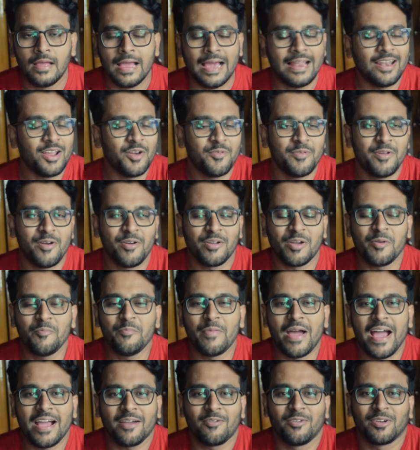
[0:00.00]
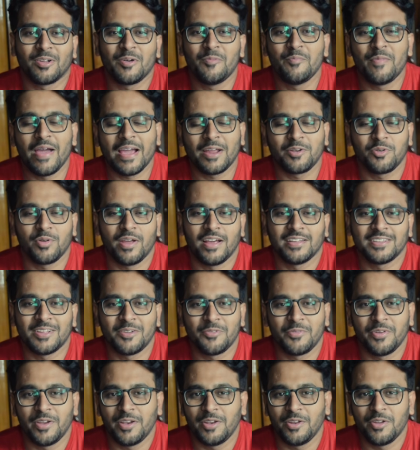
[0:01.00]
Hello, welcome back to
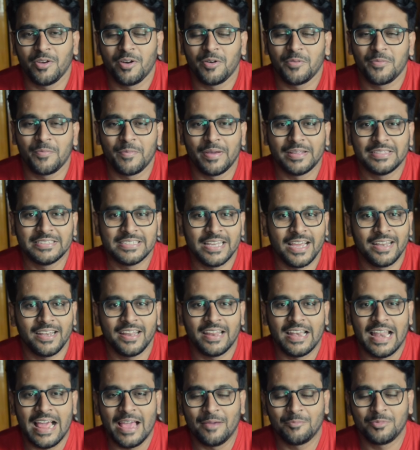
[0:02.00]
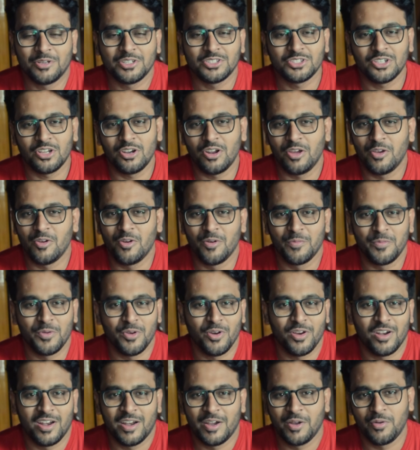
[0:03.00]
another video of my channel. I am Kishal. I hope
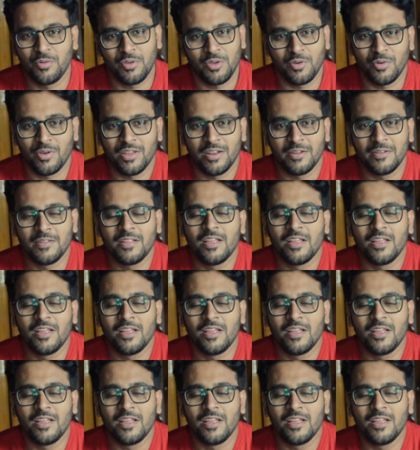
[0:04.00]
you all are doing.